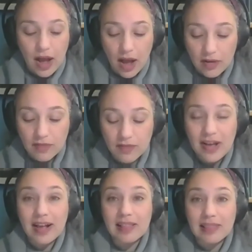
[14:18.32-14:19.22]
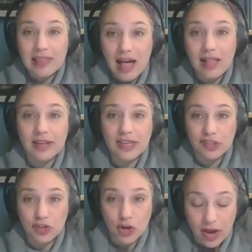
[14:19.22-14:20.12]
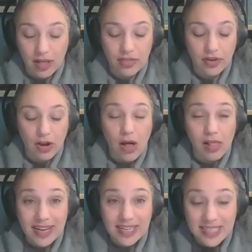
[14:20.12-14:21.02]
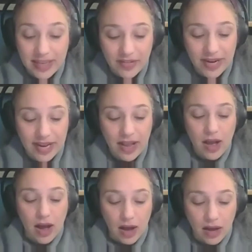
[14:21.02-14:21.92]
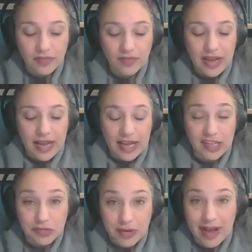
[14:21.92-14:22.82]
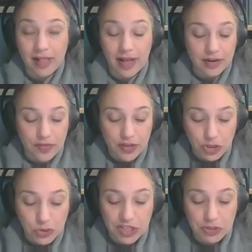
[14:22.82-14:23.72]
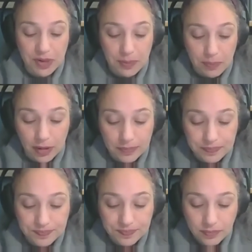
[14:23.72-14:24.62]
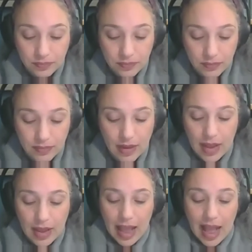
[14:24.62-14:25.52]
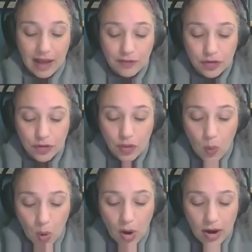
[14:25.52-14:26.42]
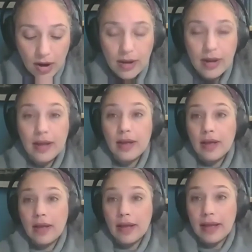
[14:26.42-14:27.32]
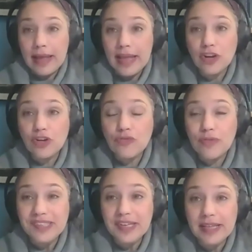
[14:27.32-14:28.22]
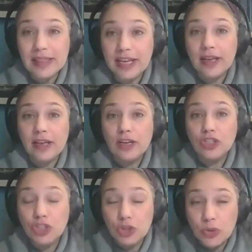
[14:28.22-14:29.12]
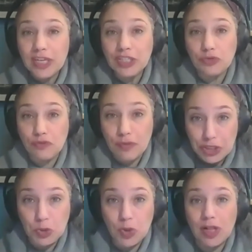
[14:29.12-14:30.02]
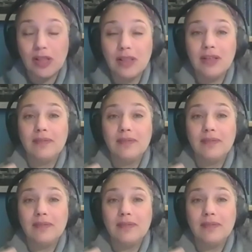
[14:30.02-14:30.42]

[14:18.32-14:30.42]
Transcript: of Klal Yisrael, the collectivity of Israel and of the Jewish people. After the war, increasingly Jewish ritual